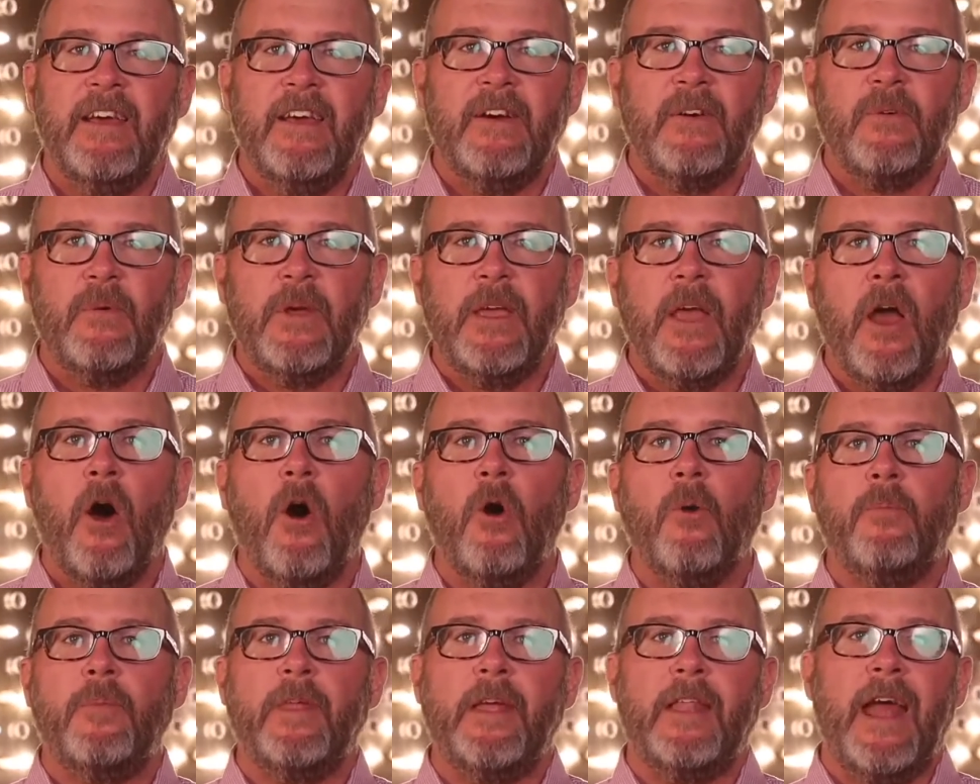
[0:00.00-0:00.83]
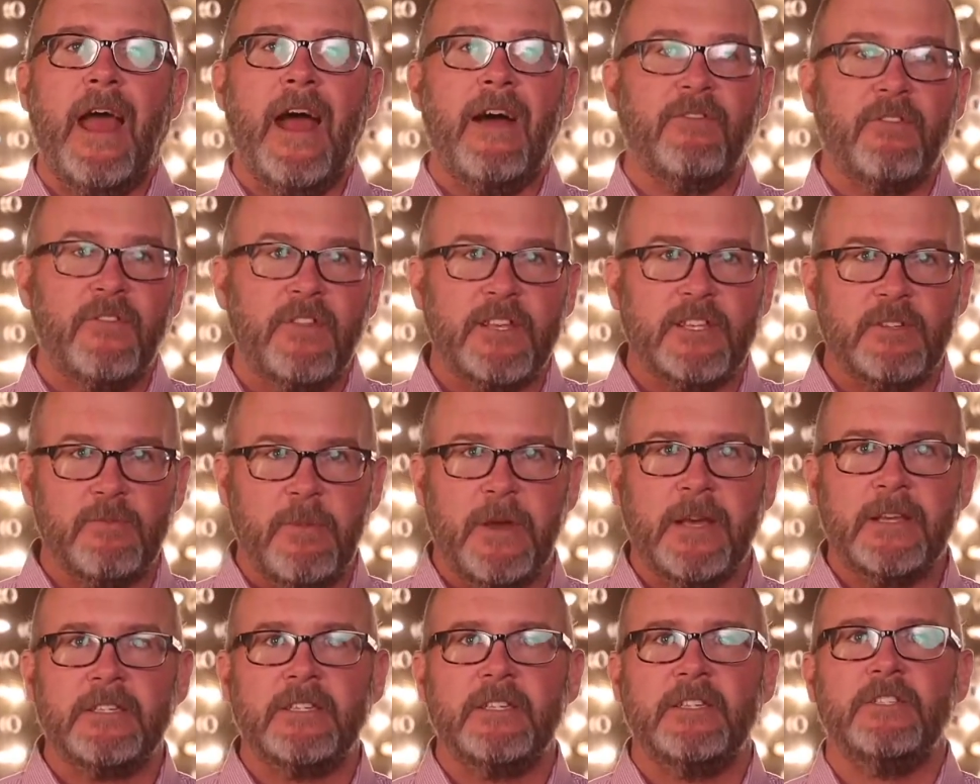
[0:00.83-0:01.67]
We hope that after this
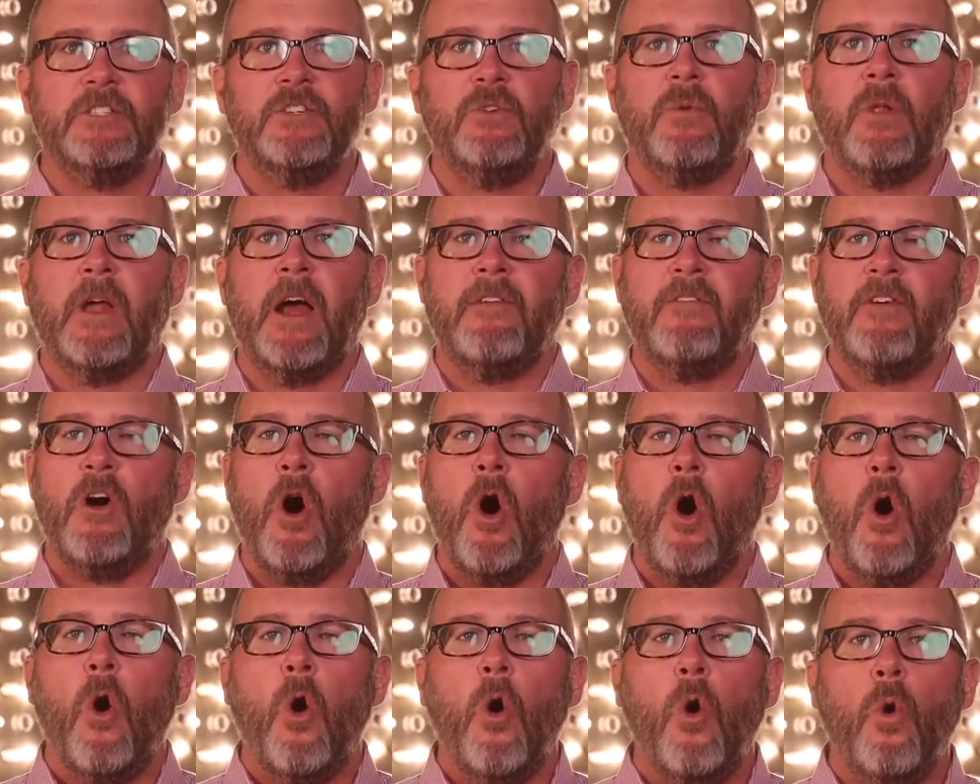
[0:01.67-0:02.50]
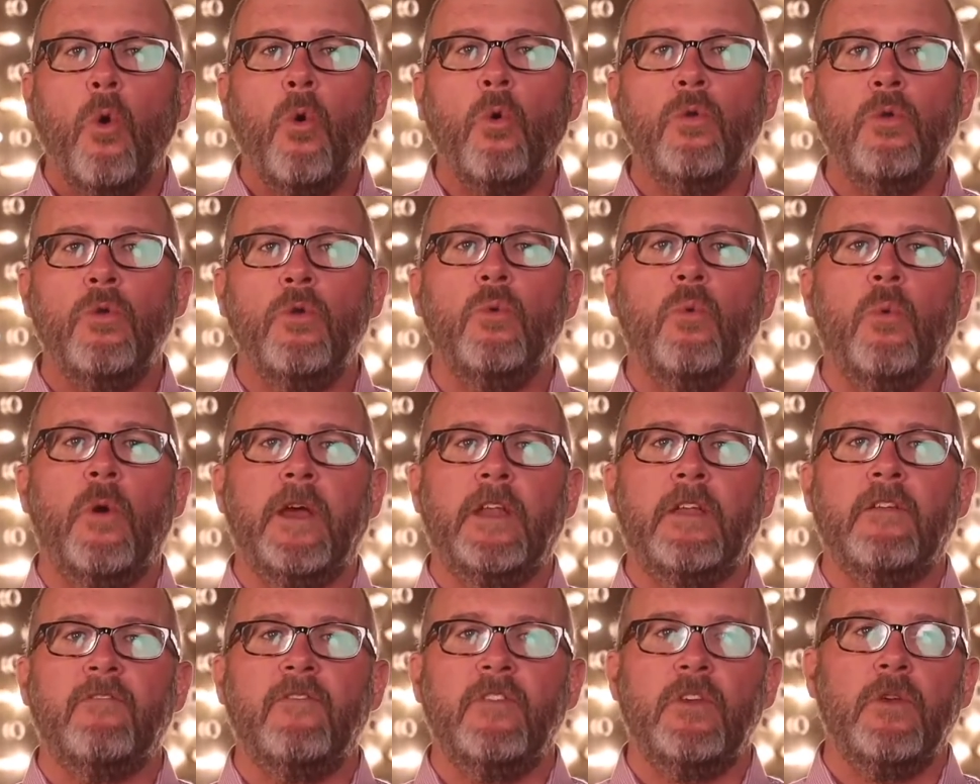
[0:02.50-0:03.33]
message, you will have a whole new way
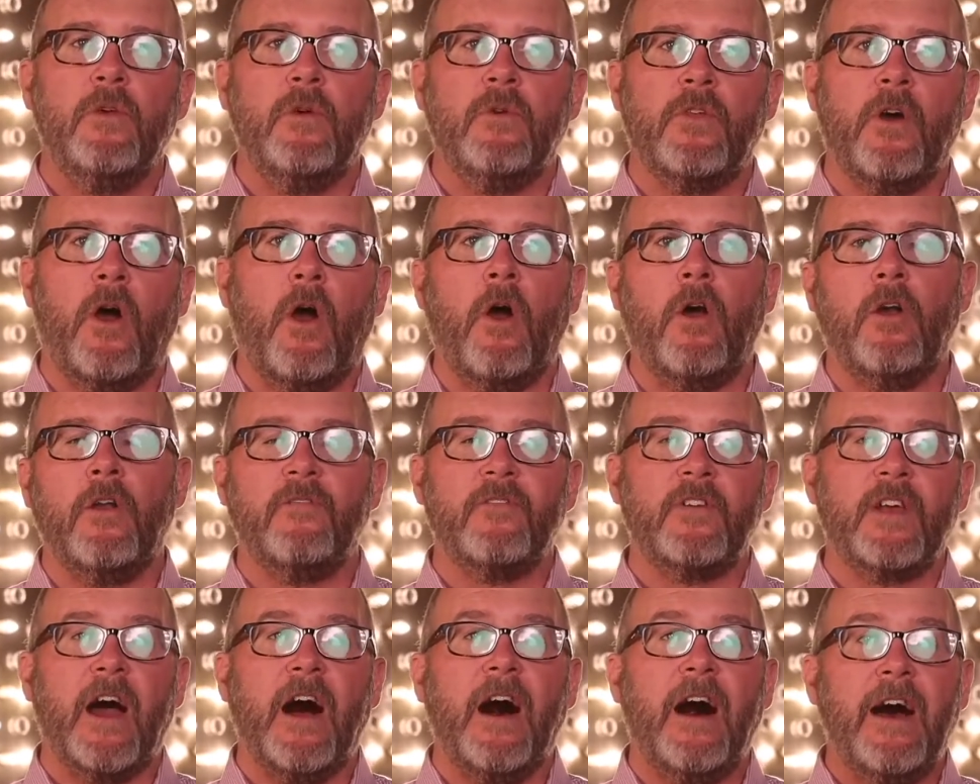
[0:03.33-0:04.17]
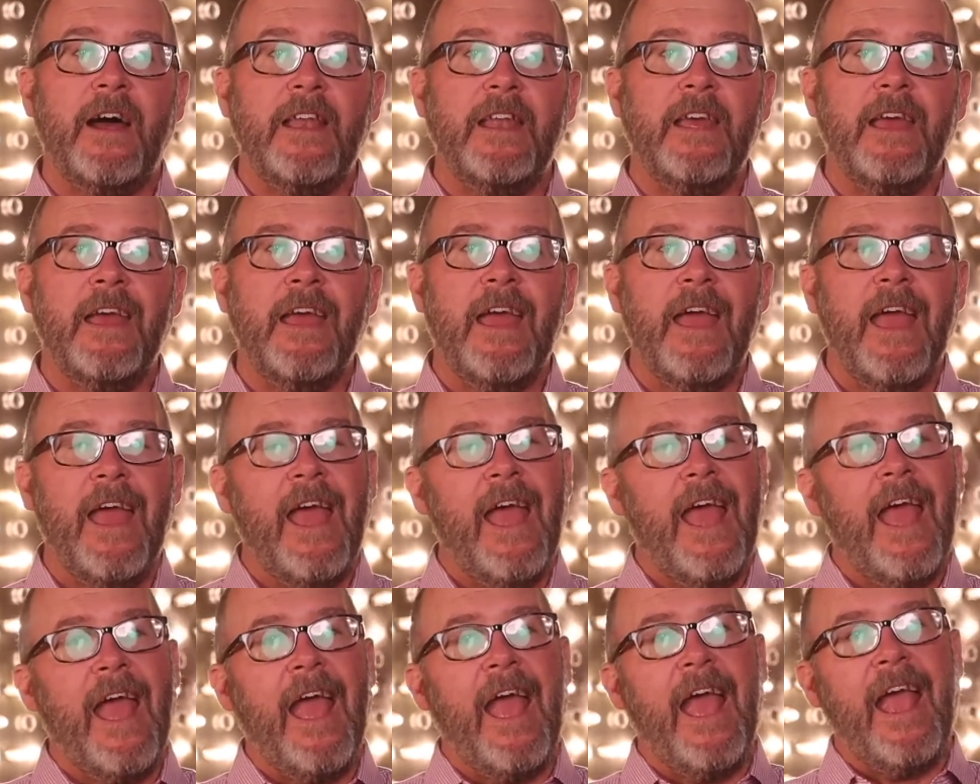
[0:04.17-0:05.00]
to view the heart of God
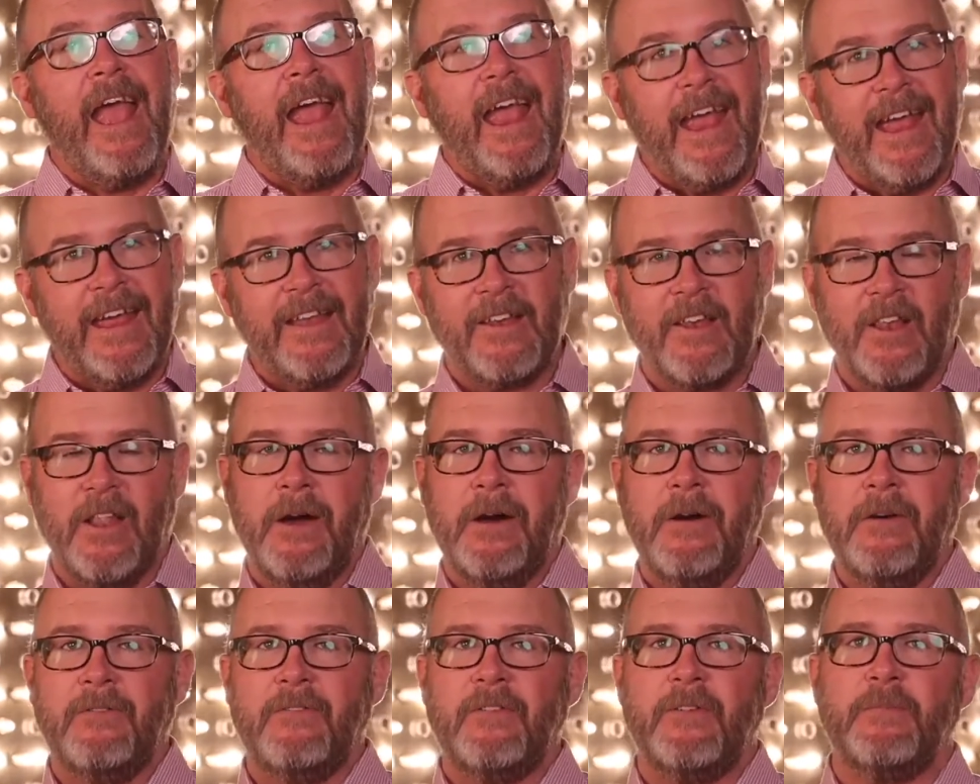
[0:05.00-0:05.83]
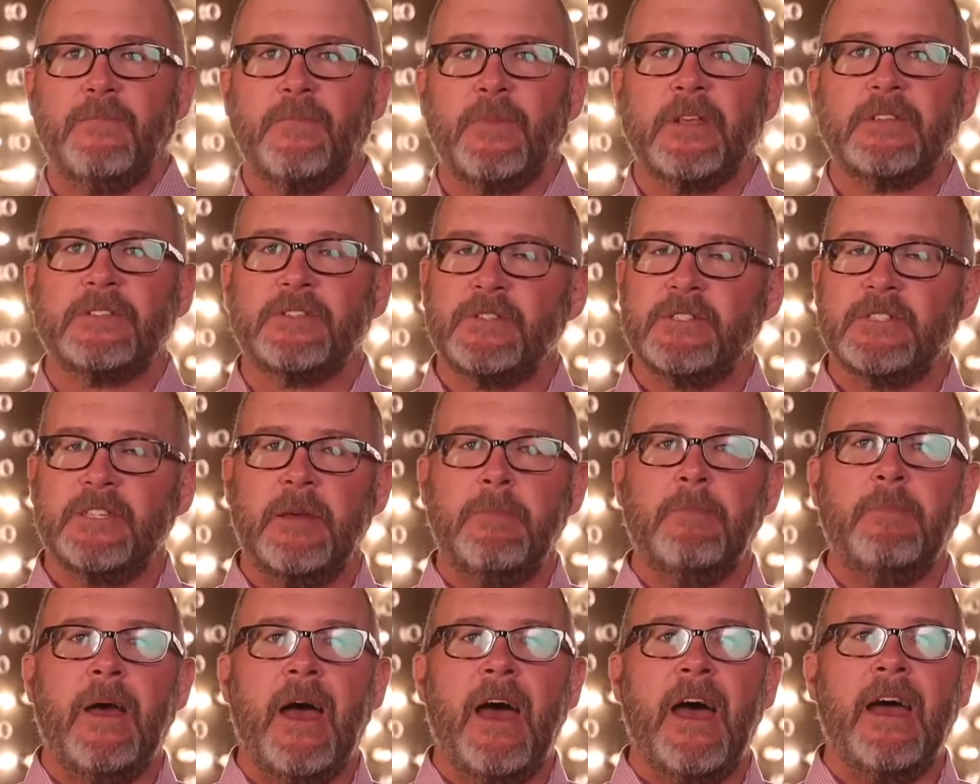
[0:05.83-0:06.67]
and love. So
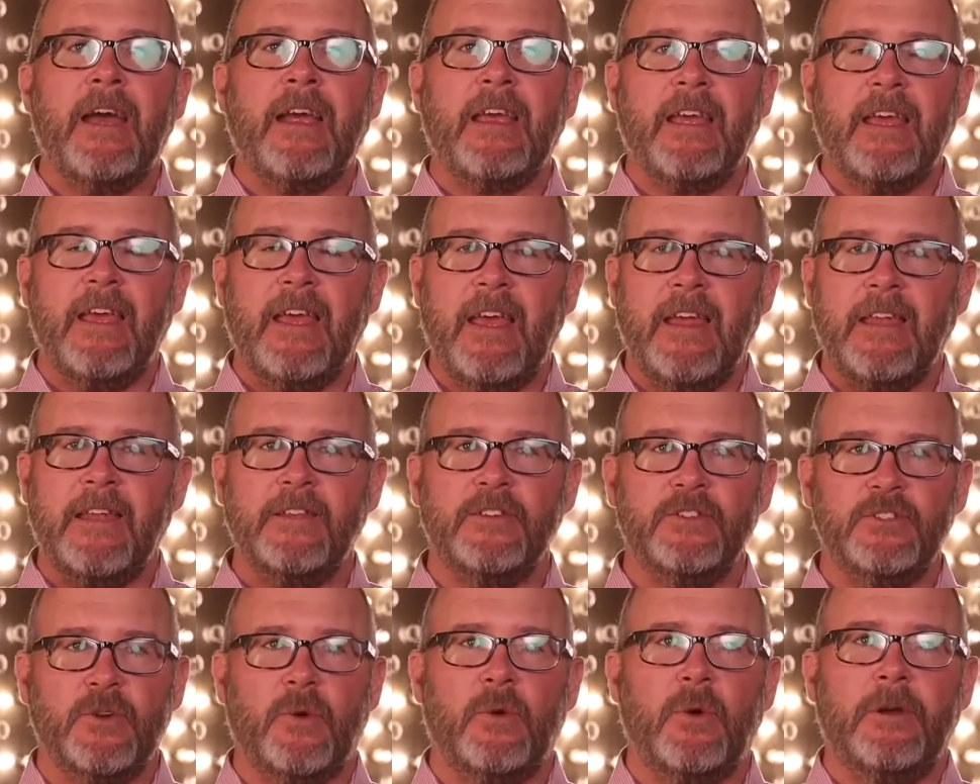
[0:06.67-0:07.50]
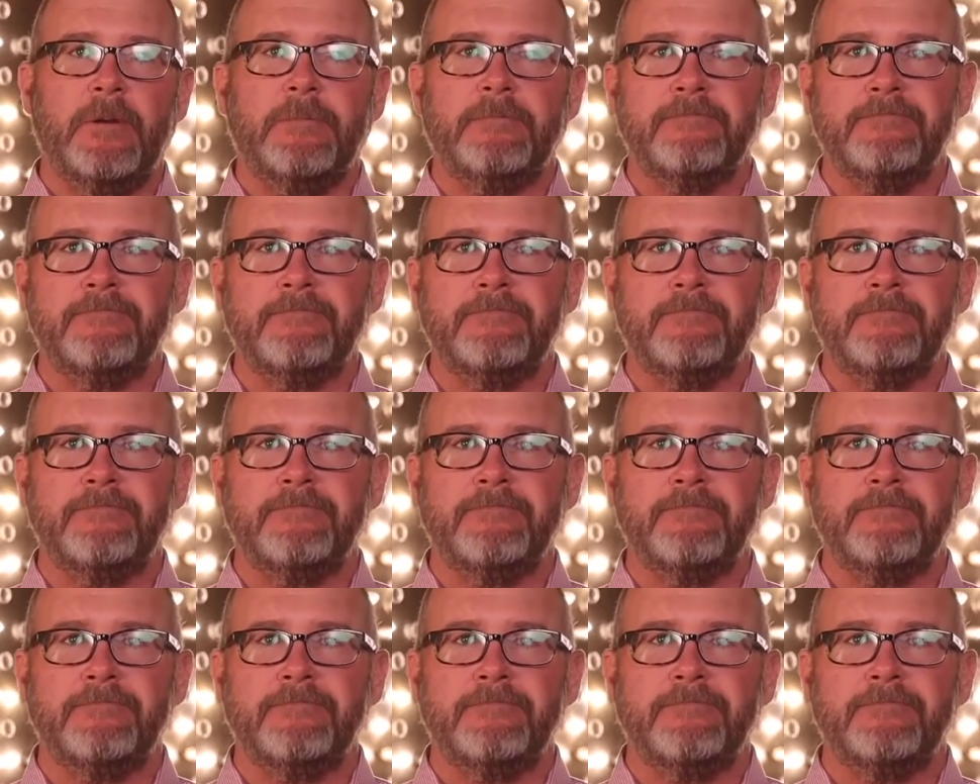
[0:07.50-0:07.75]
sit back and enjoy.